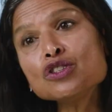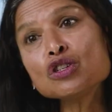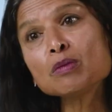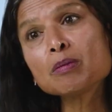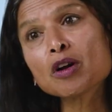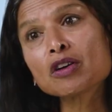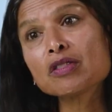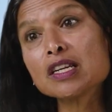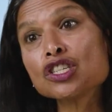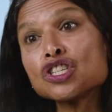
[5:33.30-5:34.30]
tumor marker
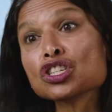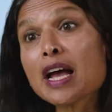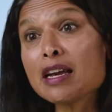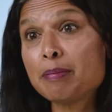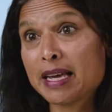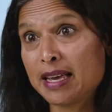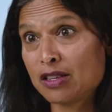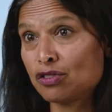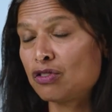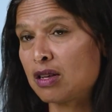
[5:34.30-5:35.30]
that is shed by
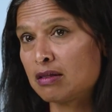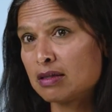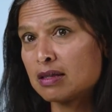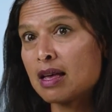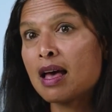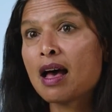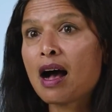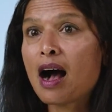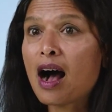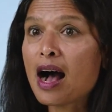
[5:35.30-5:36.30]
cancer cells.
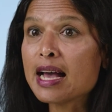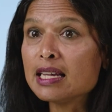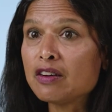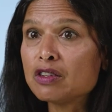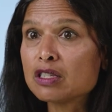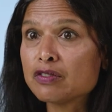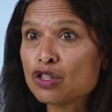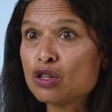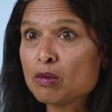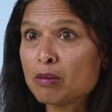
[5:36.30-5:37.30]
High levels of a
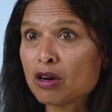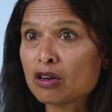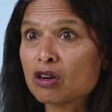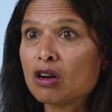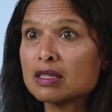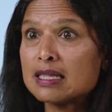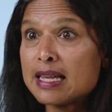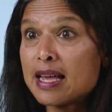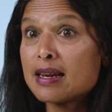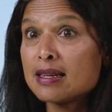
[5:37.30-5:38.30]
tumor marker called
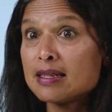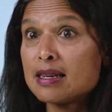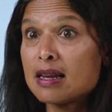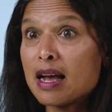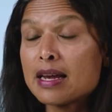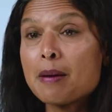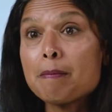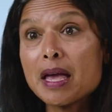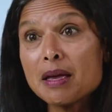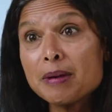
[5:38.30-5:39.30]
CA19-9
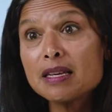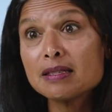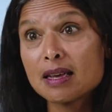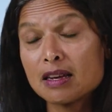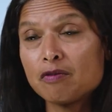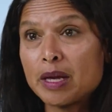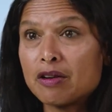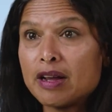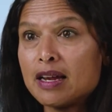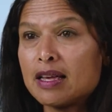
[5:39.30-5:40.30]
may be a sign of
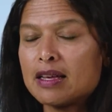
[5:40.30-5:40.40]
pancreatic